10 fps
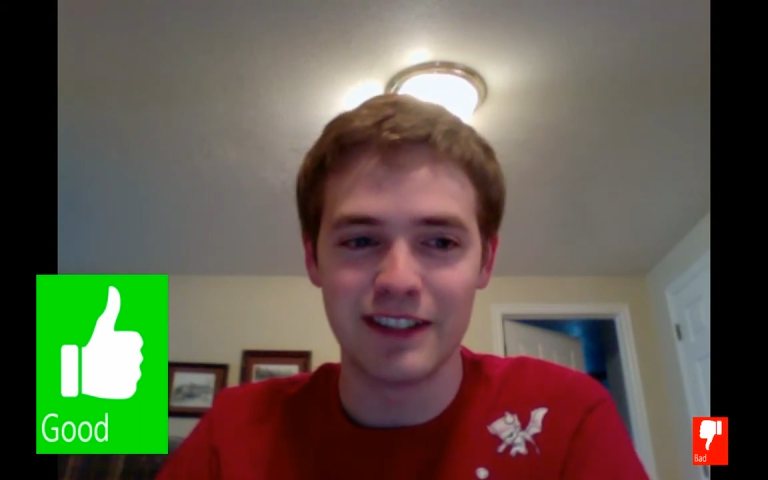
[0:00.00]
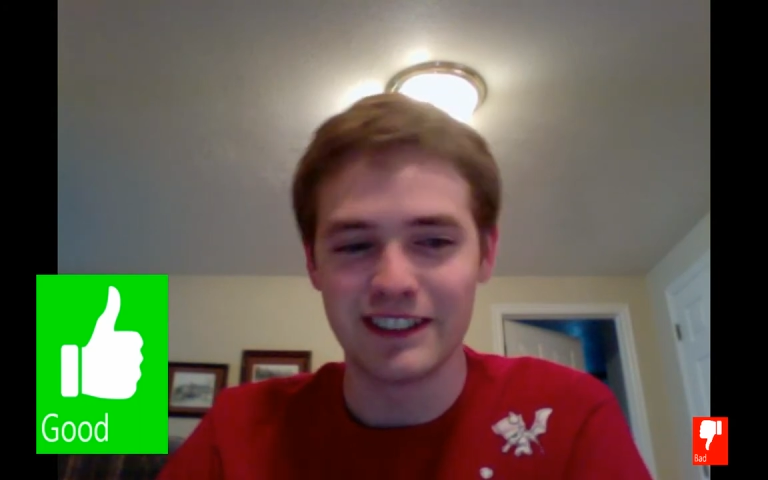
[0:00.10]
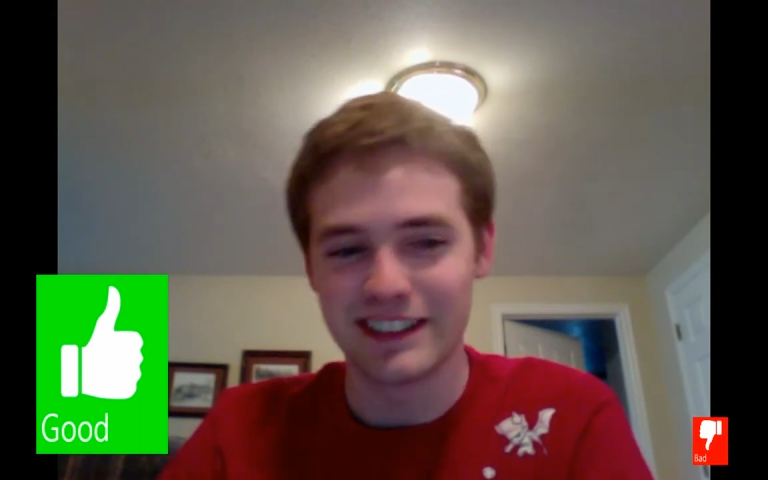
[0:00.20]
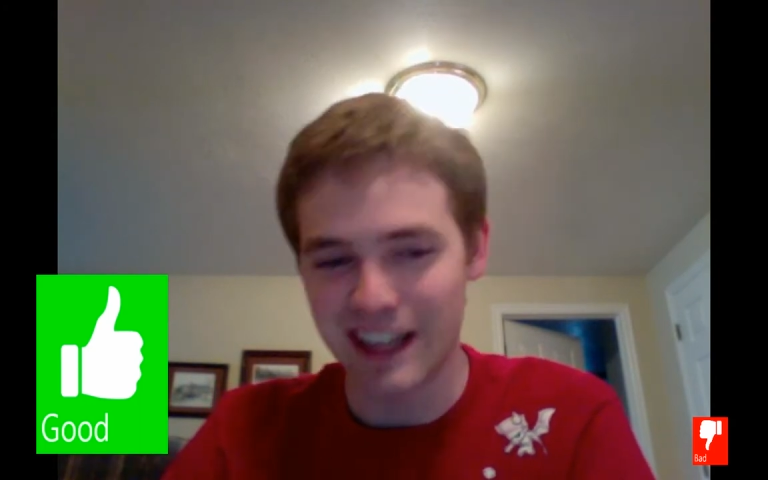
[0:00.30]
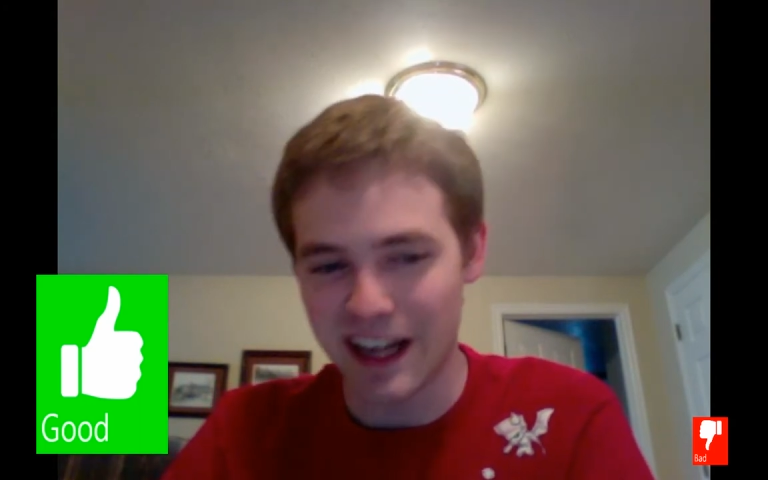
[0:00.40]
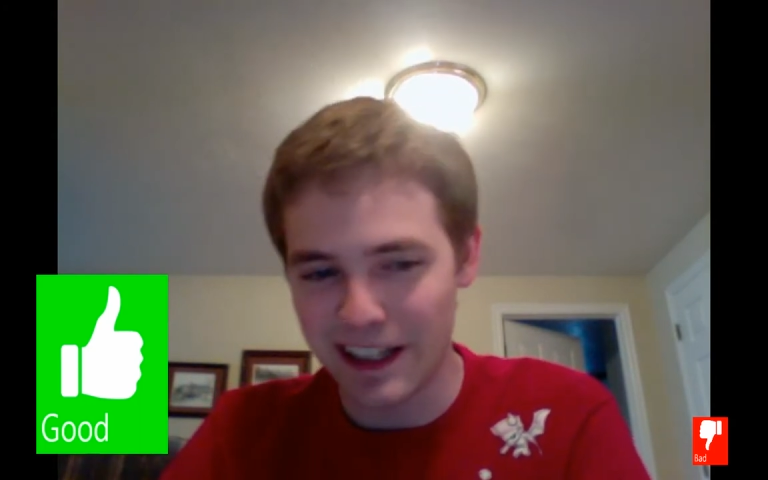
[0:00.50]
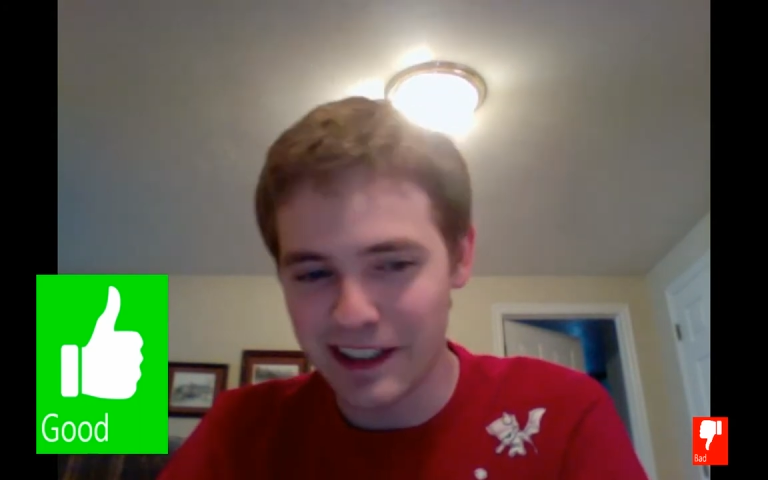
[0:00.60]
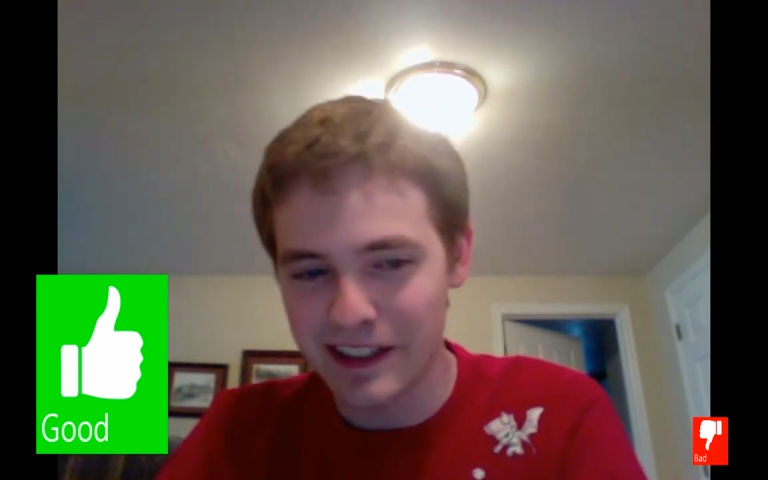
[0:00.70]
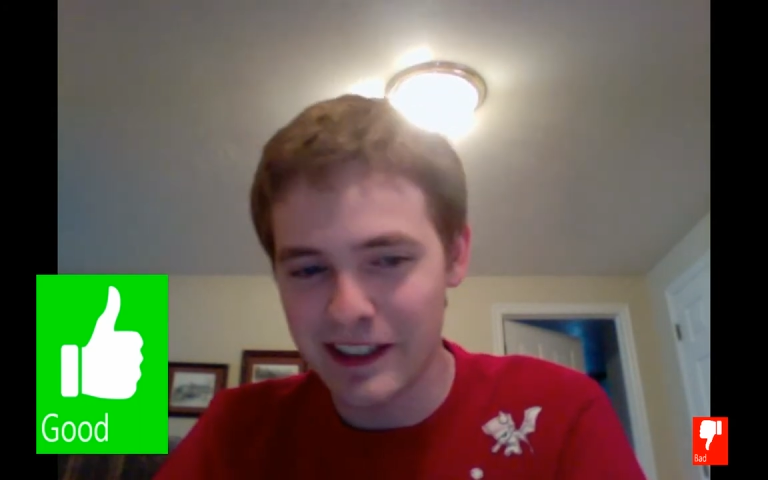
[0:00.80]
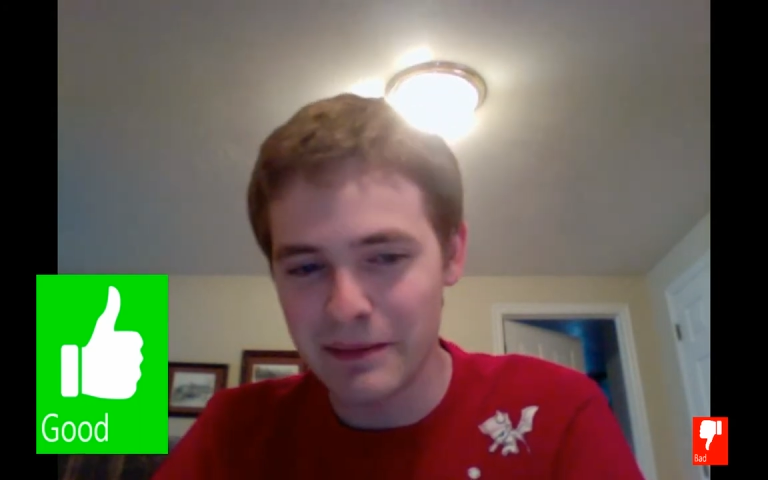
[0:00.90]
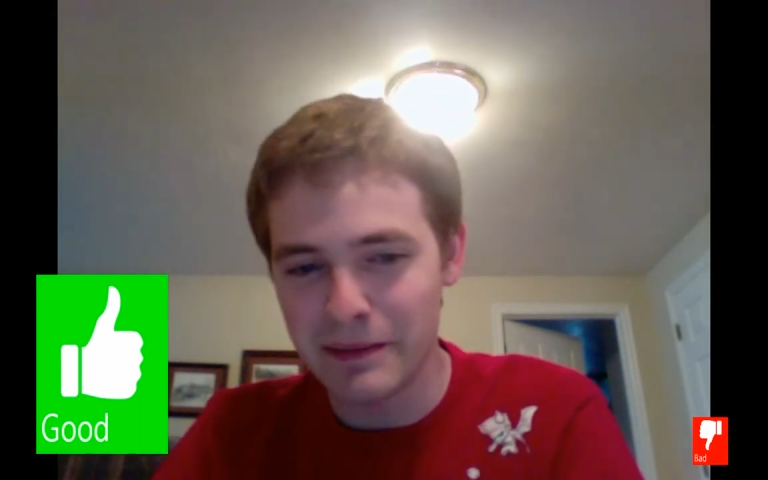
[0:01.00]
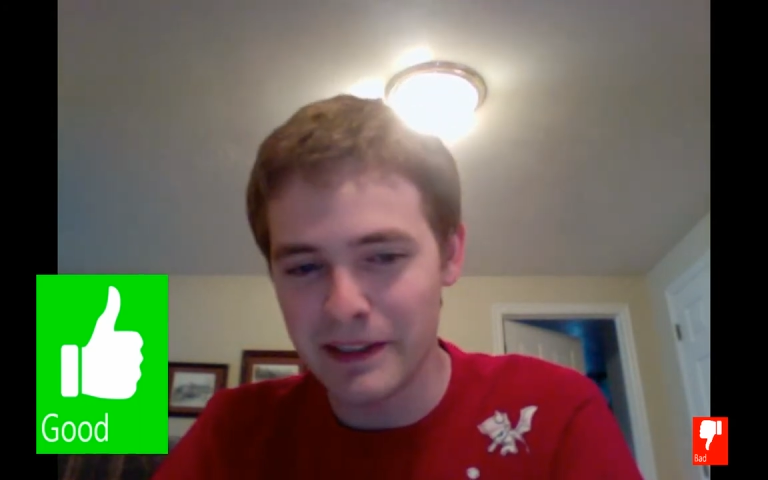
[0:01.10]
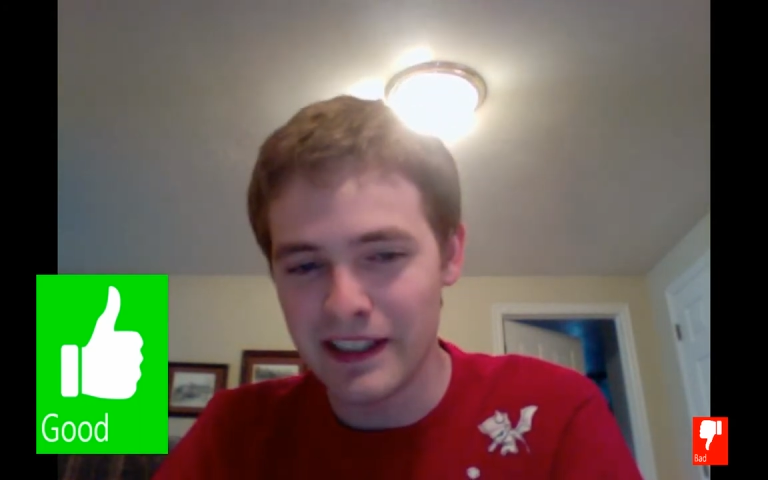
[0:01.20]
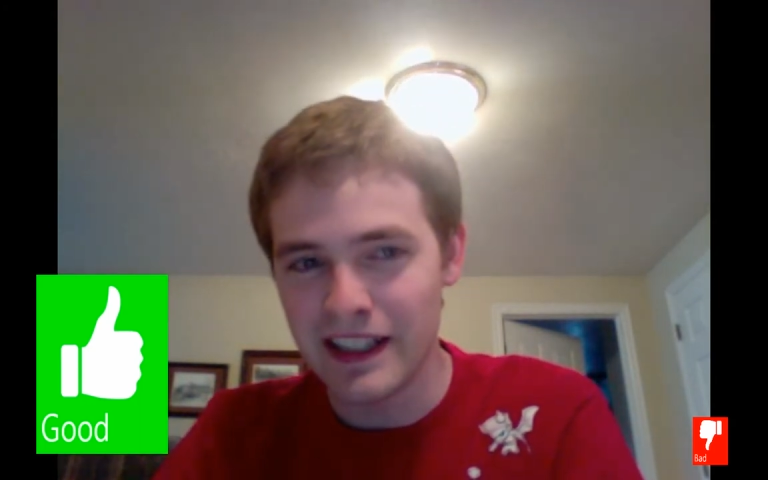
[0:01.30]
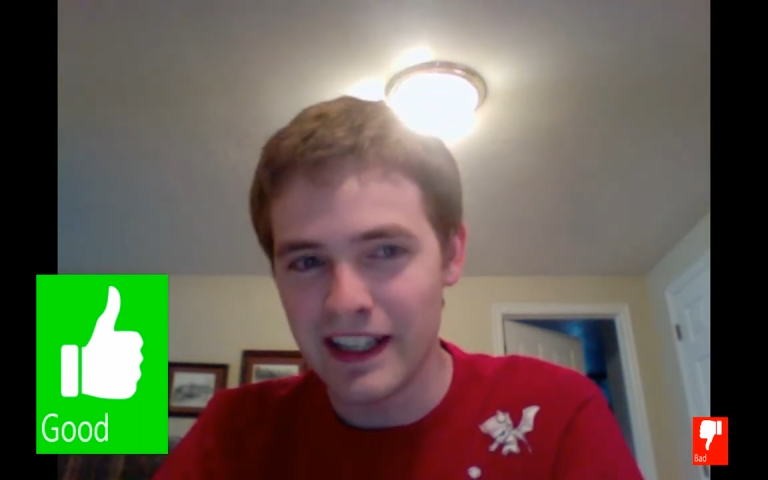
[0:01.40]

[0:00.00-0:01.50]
which is kind of creepy,